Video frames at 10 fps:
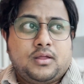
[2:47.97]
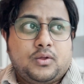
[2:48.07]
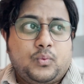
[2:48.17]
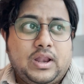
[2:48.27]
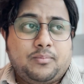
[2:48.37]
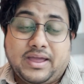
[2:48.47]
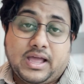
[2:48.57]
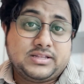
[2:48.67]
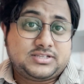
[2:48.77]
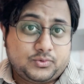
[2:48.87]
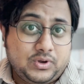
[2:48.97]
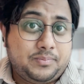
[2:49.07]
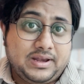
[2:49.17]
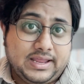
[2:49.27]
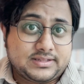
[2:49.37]
Well, my answer will
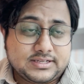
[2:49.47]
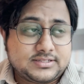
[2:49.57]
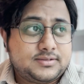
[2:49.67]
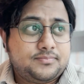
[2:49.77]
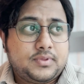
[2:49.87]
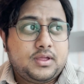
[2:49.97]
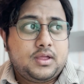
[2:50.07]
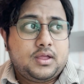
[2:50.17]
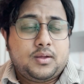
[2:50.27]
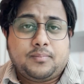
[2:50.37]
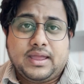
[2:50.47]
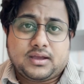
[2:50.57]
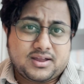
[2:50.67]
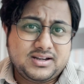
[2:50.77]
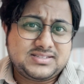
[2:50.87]
be like this. My
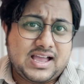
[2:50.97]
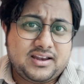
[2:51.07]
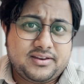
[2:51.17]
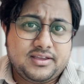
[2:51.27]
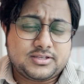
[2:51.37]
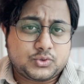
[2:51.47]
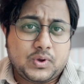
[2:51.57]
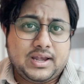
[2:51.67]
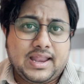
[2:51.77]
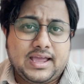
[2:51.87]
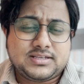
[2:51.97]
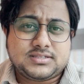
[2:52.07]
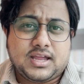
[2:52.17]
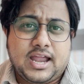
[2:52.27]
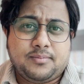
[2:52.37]
current salary is 12 lakhs
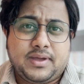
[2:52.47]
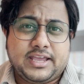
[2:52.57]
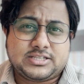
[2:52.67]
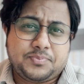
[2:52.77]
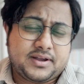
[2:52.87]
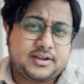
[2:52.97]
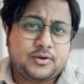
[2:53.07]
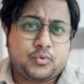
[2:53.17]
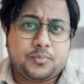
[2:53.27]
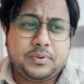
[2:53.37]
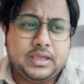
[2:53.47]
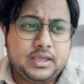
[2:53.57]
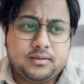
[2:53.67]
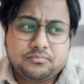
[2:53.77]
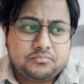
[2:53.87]
and my expected would
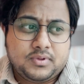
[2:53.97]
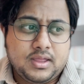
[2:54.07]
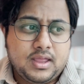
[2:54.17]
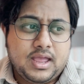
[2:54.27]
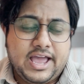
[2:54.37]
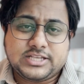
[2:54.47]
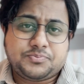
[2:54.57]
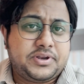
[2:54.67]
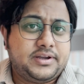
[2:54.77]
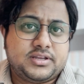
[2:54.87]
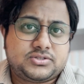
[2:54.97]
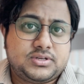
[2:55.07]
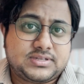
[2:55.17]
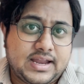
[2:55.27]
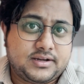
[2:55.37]
be as per industry
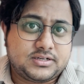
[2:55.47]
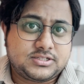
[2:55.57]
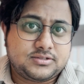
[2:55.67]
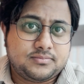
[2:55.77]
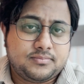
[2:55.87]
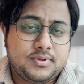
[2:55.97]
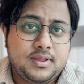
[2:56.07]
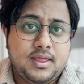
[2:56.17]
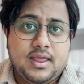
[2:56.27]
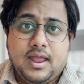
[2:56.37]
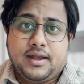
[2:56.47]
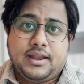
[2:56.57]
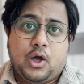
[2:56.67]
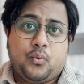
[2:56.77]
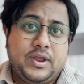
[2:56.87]
standards.
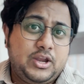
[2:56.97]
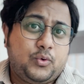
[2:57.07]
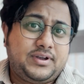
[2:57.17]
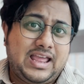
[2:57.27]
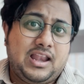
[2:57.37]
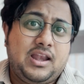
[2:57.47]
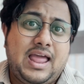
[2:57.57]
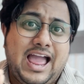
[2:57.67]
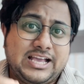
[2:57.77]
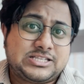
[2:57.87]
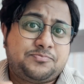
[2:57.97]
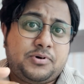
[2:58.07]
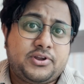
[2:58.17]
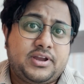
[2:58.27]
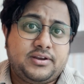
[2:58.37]
Now, when you tell as
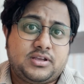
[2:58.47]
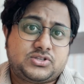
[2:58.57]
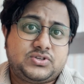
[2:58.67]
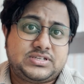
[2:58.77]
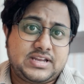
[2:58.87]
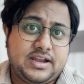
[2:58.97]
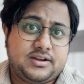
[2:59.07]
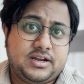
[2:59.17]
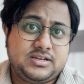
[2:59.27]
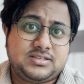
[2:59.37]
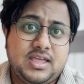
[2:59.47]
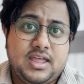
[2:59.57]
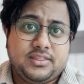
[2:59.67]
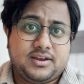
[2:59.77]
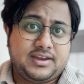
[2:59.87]
per industry standards,
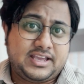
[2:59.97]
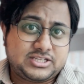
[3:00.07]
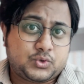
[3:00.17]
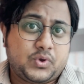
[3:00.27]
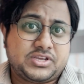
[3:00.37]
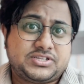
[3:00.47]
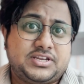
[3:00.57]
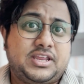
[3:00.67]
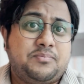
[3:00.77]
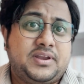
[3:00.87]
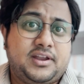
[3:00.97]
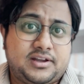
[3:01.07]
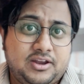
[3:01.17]
the next question immediately